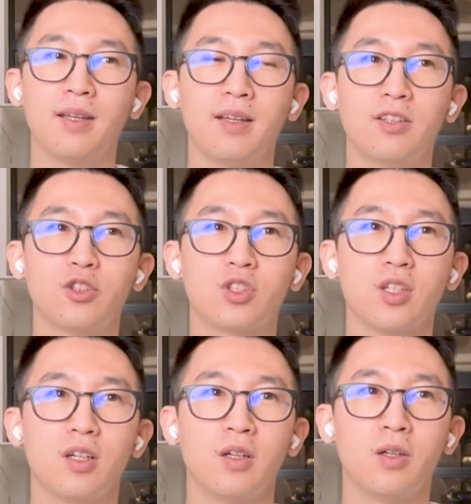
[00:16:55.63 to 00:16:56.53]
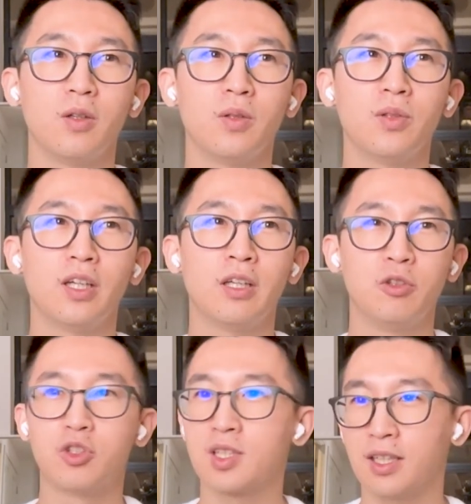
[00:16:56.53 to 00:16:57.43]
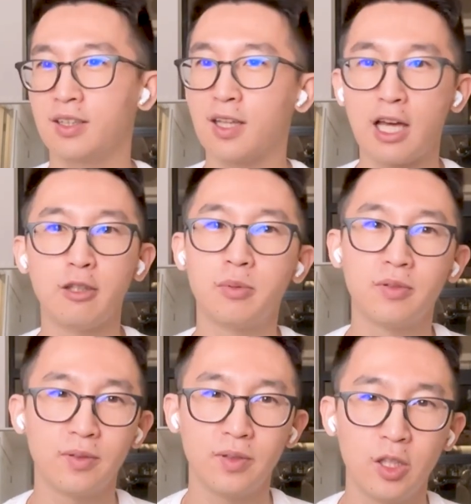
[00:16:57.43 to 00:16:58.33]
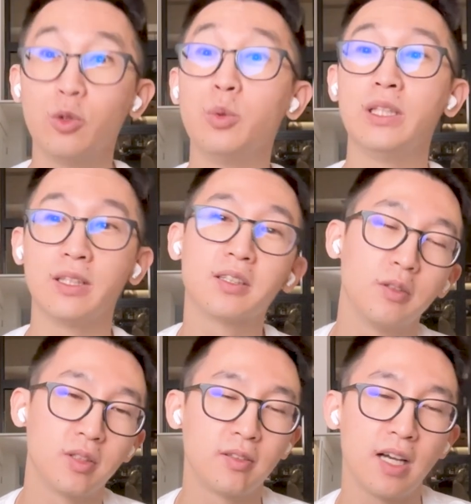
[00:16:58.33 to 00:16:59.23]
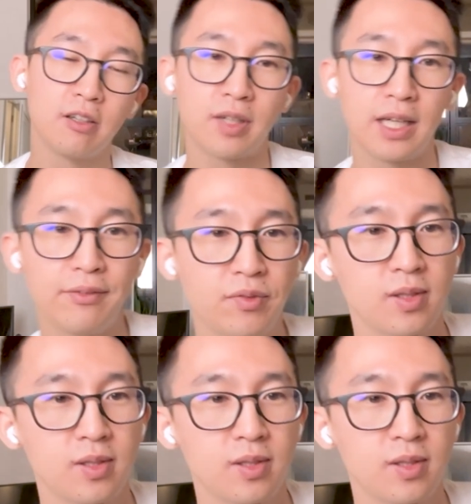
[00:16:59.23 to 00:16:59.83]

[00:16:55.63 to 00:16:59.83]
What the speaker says: So it was just like a lot of ill will going around, right?